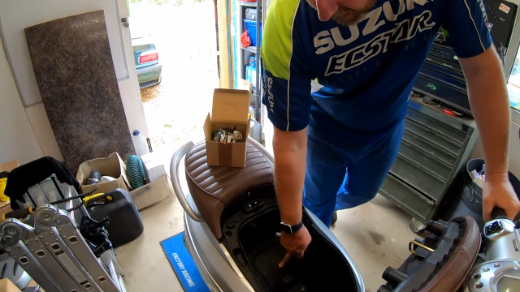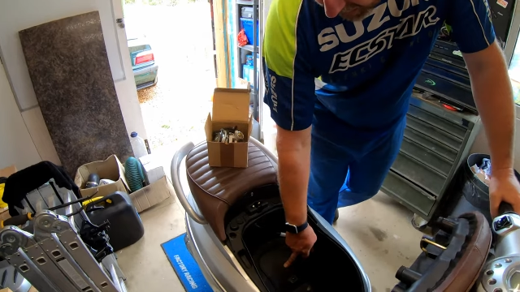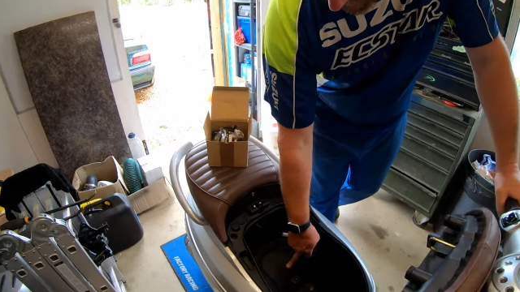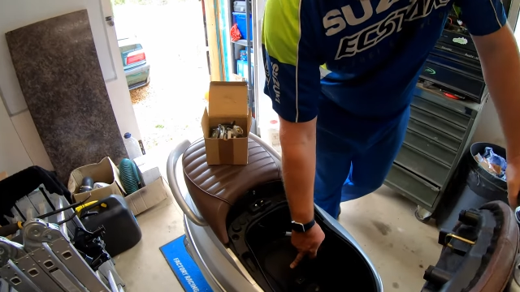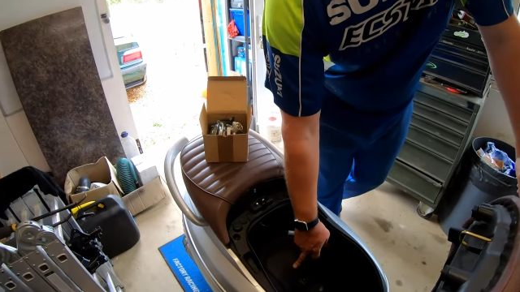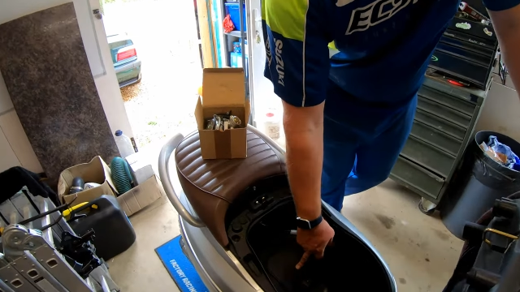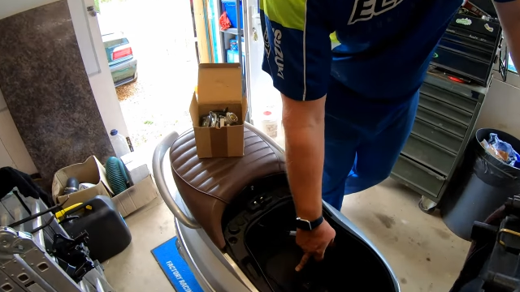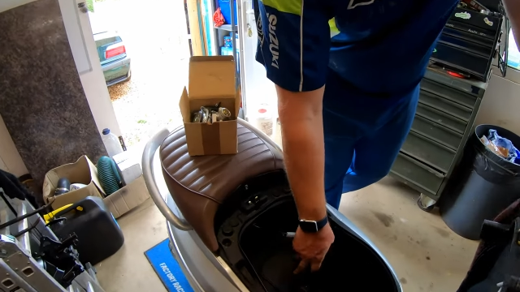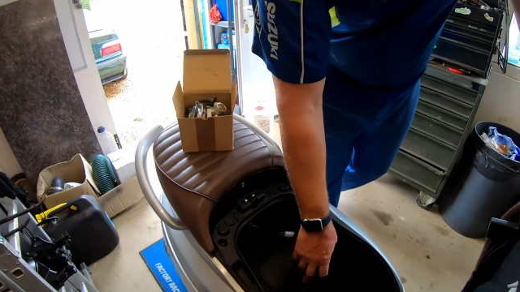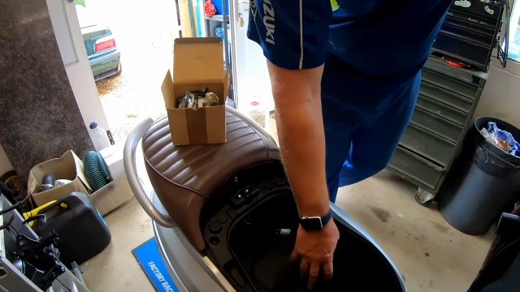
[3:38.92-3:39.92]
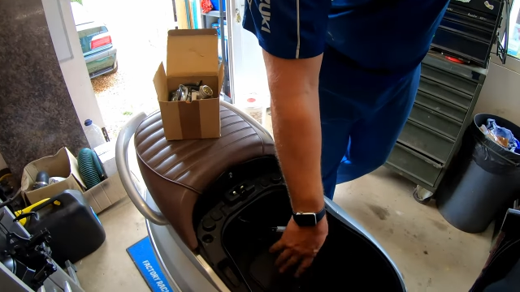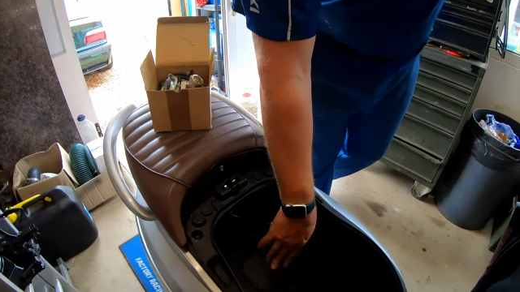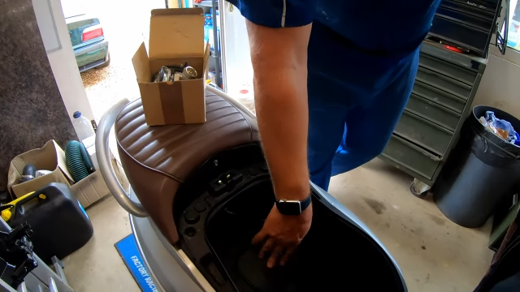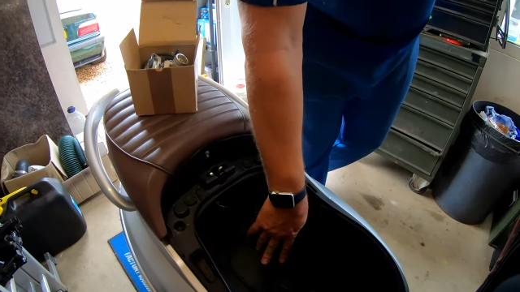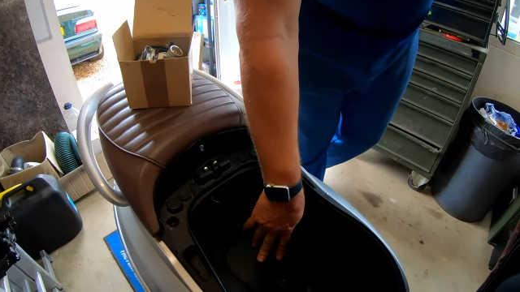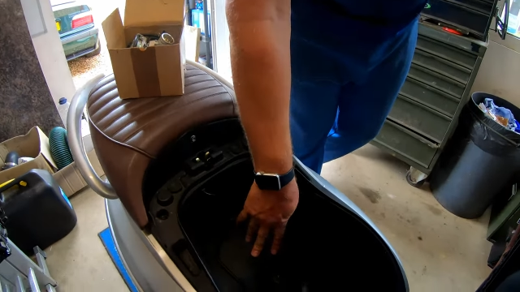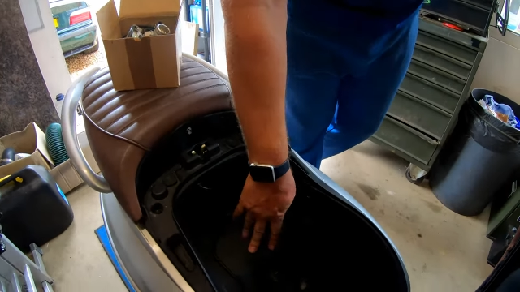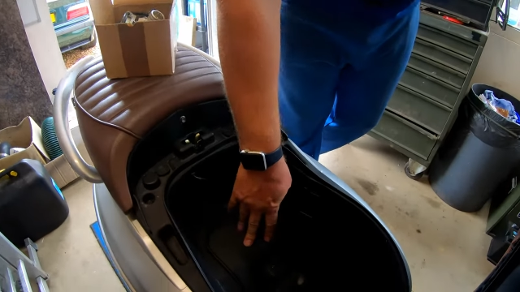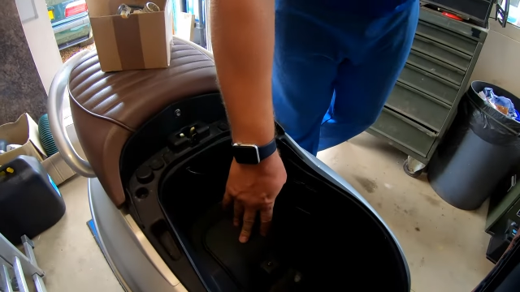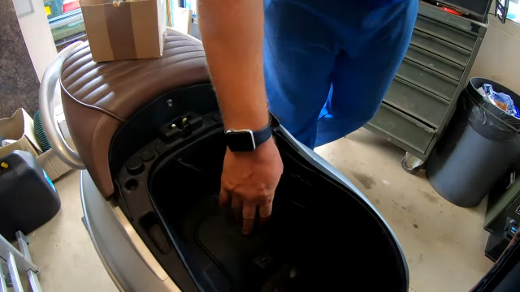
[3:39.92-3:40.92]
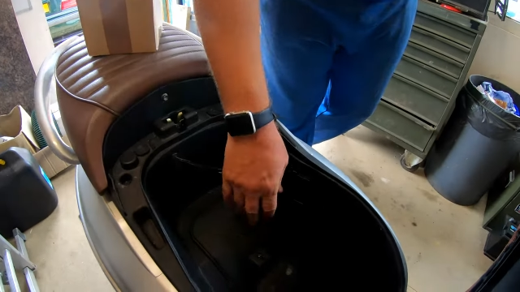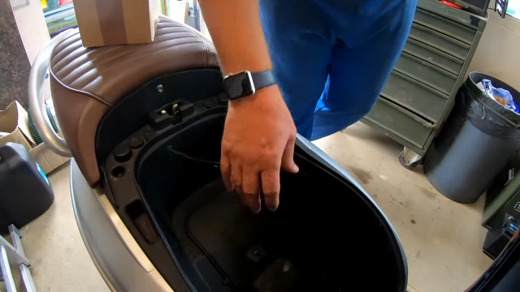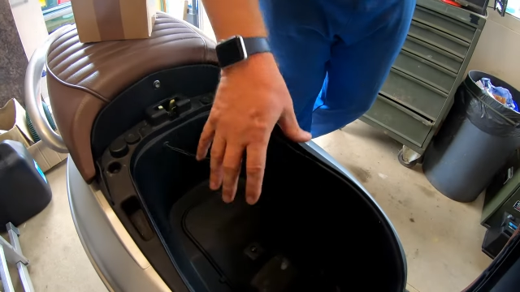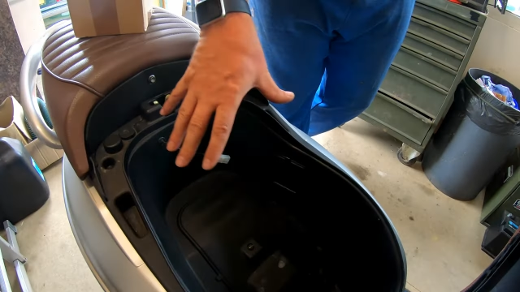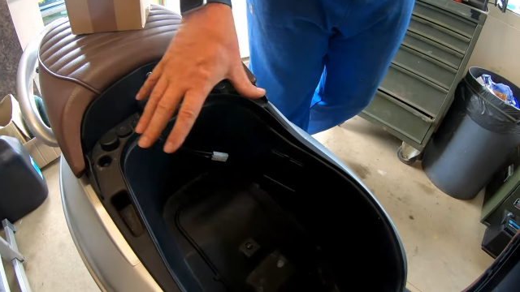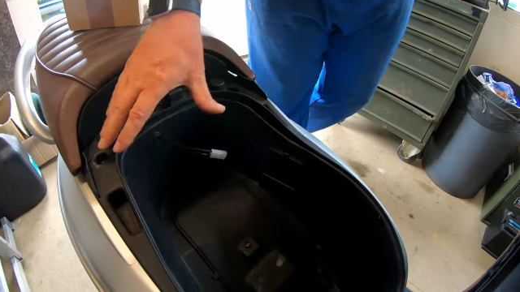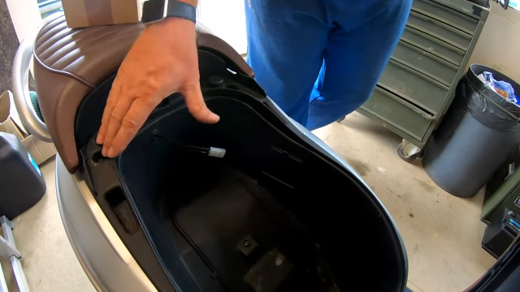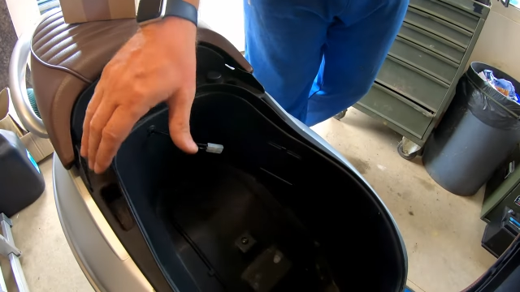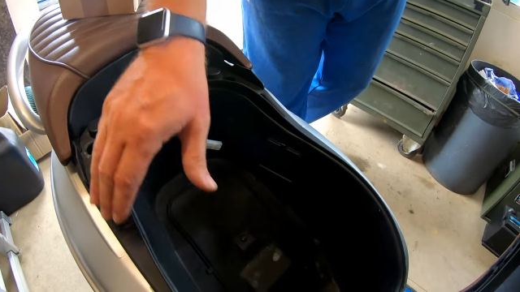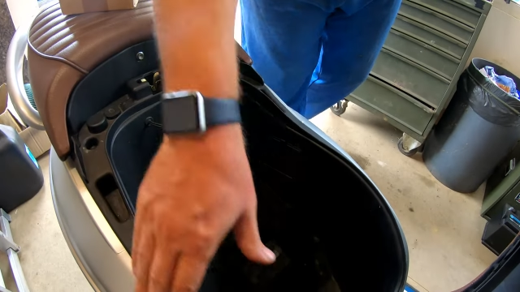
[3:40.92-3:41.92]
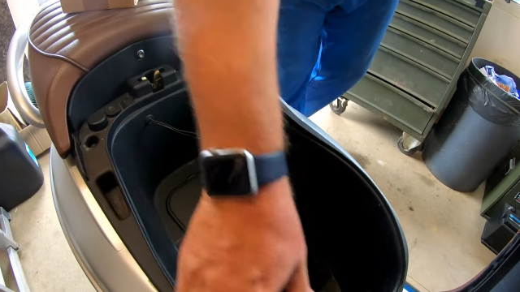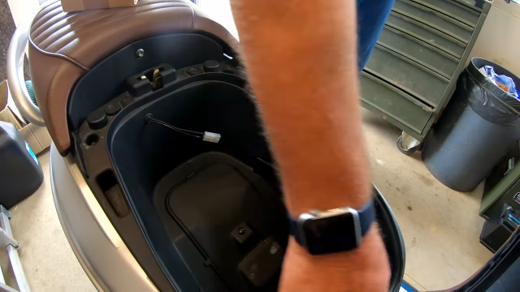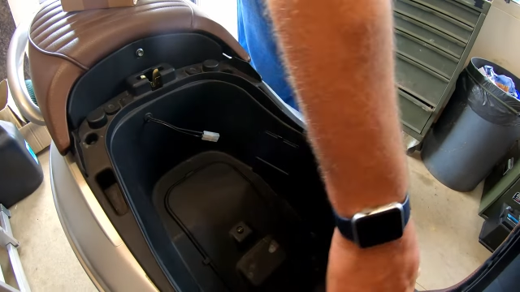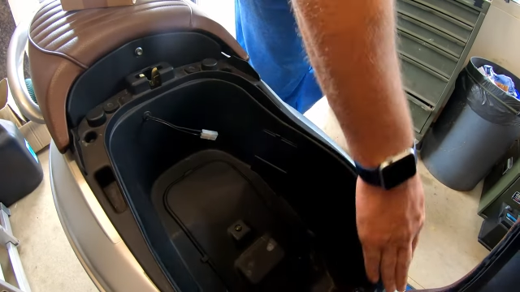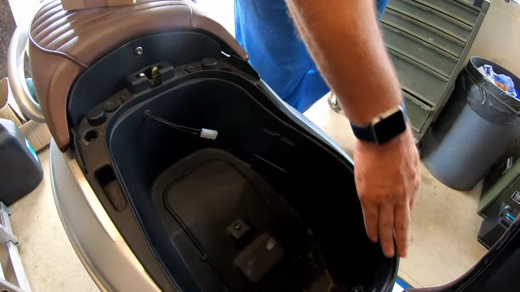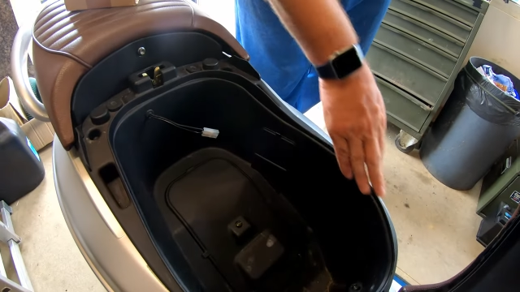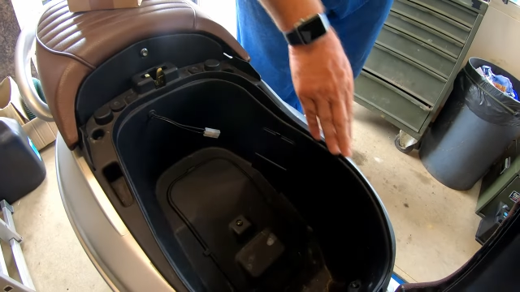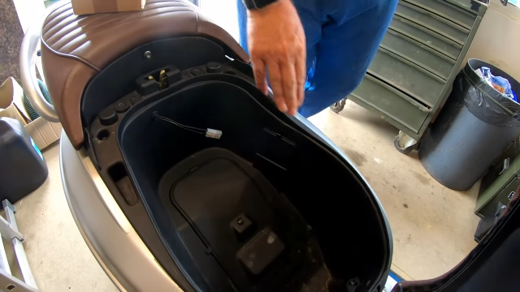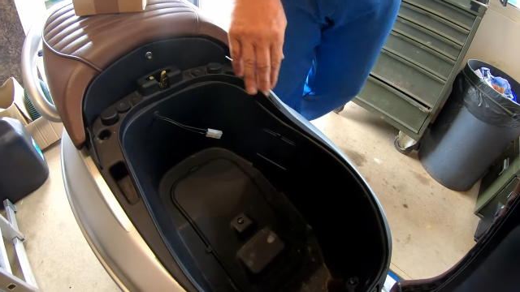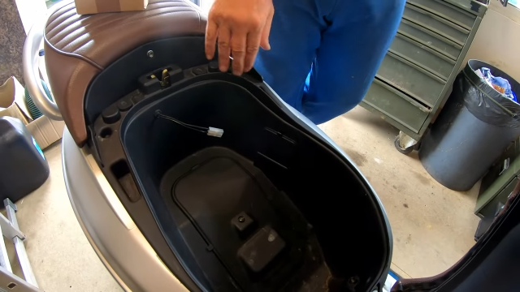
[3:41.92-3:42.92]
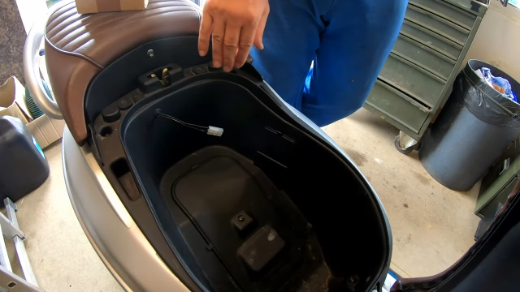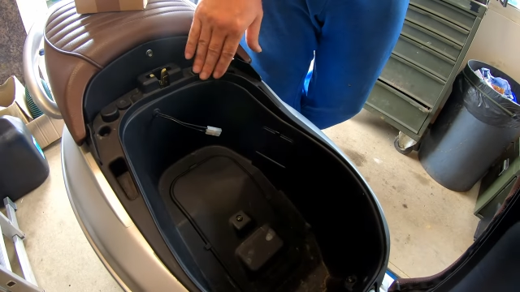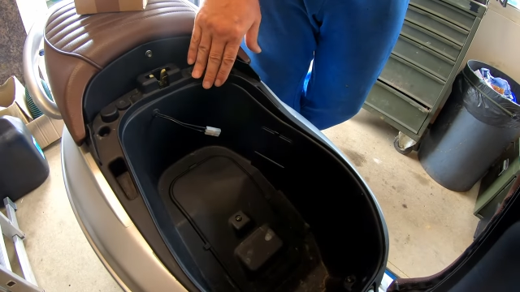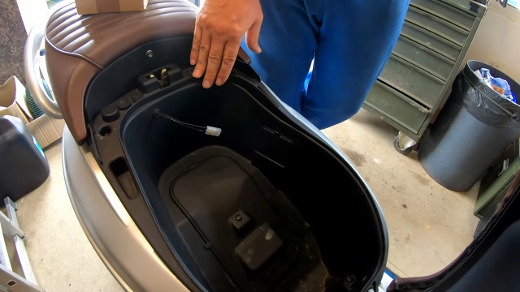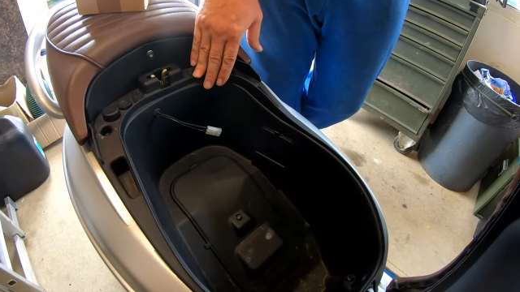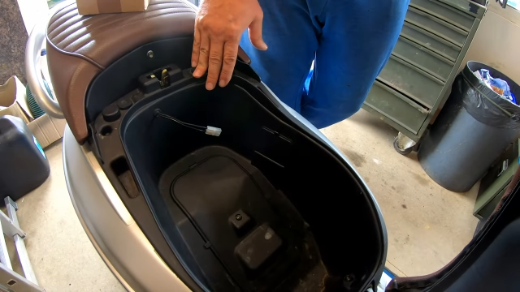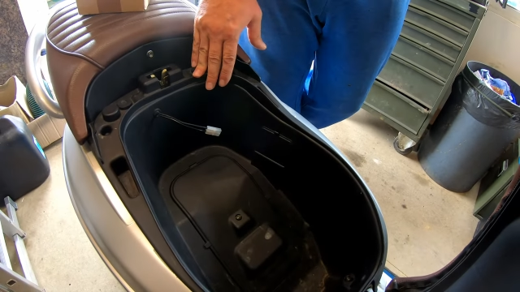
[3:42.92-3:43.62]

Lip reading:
(no speaker visible)